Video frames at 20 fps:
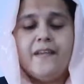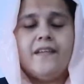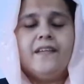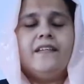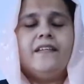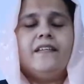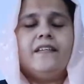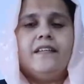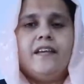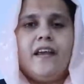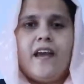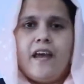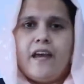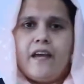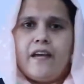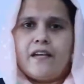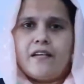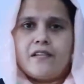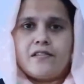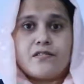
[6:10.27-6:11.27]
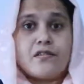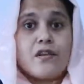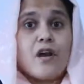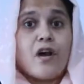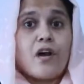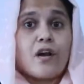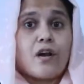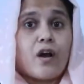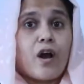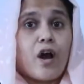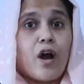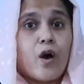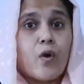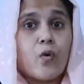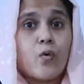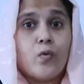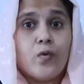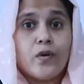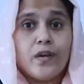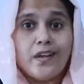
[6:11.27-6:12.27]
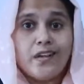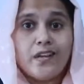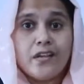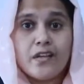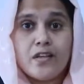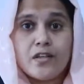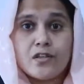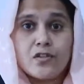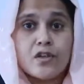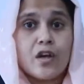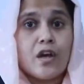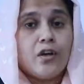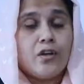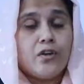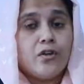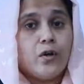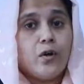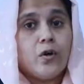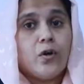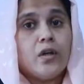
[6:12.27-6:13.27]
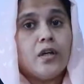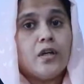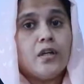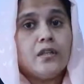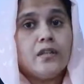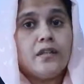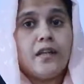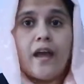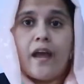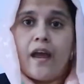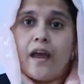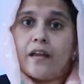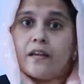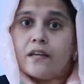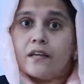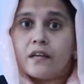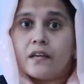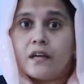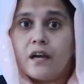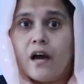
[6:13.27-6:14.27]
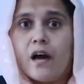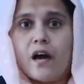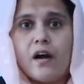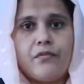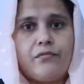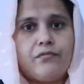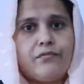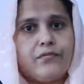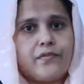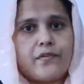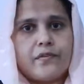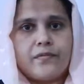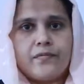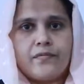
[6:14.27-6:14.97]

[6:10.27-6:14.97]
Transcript: Yes, cow is taller than calf.